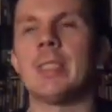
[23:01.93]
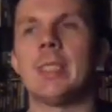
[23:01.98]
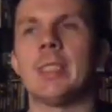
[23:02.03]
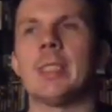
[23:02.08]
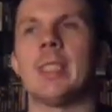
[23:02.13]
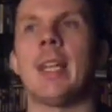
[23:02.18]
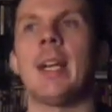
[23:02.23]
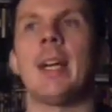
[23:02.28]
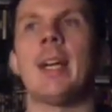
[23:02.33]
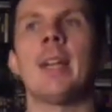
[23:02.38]
as
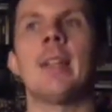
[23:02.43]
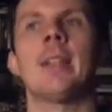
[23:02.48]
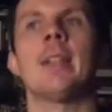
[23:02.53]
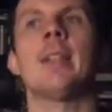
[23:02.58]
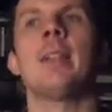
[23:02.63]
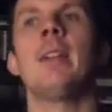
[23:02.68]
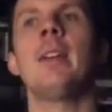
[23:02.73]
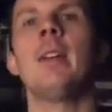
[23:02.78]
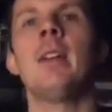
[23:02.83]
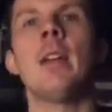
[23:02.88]
that.
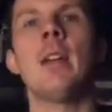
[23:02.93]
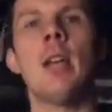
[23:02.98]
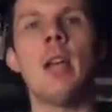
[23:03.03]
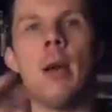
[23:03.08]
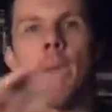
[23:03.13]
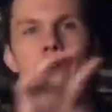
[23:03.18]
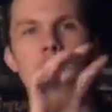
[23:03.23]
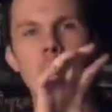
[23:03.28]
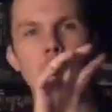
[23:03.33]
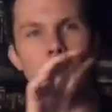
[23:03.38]

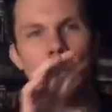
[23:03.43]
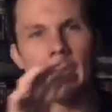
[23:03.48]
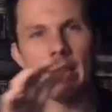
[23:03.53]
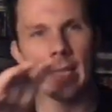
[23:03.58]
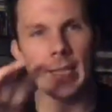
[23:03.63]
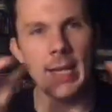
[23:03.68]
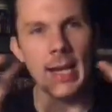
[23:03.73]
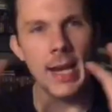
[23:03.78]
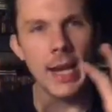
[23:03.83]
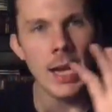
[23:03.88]
But the way the
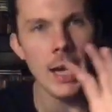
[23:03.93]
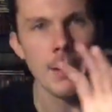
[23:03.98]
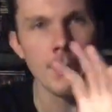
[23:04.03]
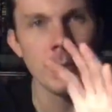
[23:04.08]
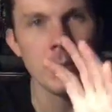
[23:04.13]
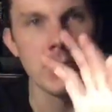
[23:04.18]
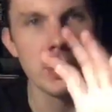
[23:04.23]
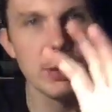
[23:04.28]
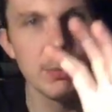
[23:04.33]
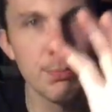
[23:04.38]
camera
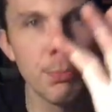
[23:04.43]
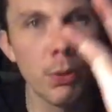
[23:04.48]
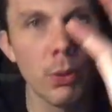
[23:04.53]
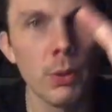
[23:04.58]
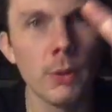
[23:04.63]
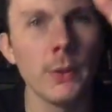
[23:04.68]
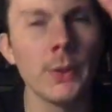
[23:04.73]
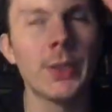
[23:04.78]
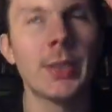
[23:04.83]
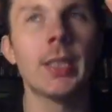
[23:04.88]
just
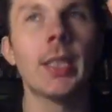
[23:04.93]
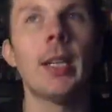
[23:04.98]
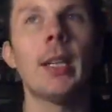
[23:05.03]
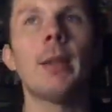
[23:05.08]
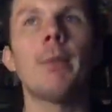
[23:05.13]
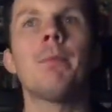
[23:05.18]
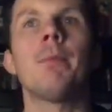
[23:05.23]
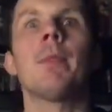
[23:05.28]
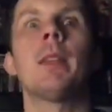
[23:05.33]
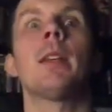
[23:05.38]
pulls
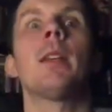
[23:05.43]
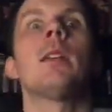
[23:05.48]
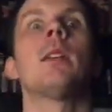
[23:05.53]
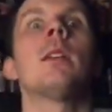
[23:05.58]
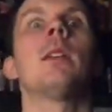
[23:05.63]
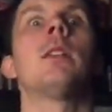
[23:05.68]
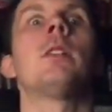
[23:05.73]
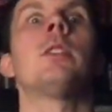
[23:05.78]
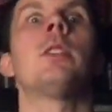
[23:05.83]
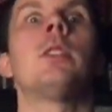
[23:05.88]
up,
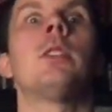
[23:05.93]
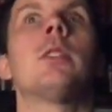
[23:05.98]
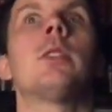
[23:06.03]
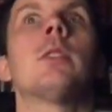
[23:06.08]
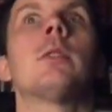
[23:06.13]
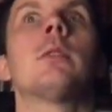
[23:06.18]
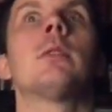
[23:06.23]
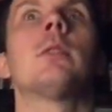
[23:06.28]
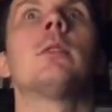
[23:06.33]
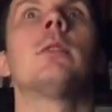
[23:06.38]
she's
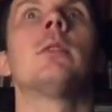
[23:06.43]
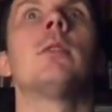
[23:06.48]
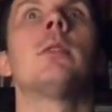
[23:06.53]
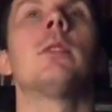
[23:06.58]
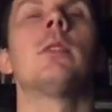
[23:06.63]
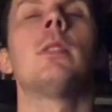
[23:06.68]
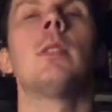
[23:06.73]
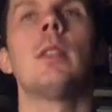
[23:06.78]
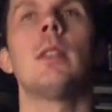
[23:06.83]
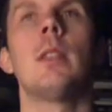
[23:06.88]
just
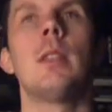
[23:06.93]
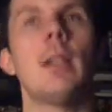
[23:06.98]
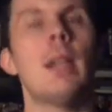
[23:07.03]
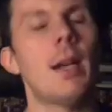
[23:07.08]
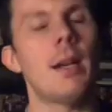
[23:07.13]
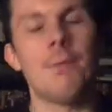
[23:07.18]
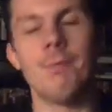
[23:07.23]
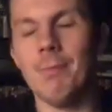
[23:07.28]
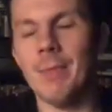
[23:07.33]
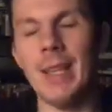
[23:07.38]

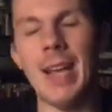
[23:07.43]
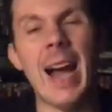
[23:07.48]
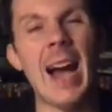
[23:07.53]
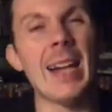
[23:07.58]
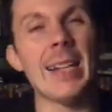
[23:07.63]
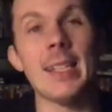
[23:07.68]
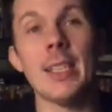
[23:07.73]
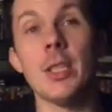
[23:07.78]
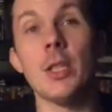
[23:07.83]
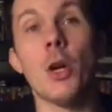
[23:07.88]
I
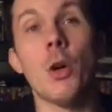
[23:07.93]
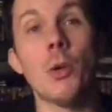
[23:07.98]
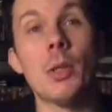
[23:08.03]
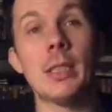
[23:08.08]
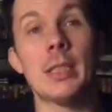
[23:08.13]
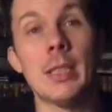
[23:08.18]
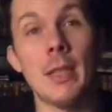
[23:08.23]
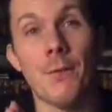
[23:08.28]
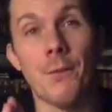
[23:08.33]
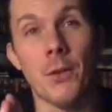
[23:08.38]
didn't
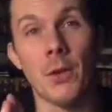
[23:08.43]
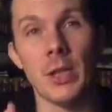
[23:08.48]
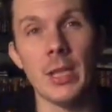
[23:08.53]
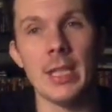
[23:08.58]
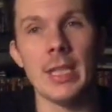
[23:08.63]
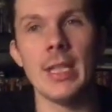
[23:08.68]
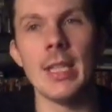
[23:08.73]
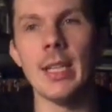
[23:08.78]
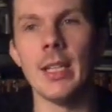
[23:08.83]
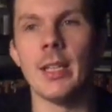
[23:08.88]
notice it for
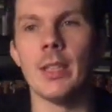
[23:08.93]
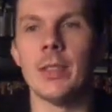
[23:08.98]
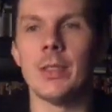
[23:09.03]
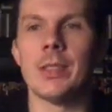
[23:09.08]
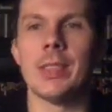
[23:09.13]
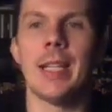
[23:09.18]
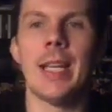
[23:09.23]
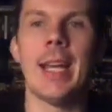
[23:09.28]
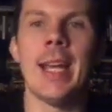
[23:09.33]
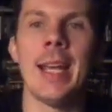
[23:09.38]
years,
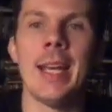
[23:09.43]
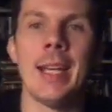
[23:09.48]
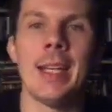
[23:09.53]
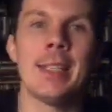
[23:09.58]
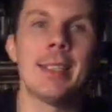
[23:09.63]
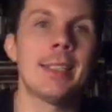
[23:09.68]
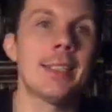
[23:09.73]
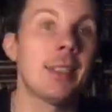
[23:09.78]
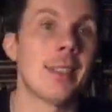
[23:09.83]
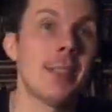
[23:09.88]
and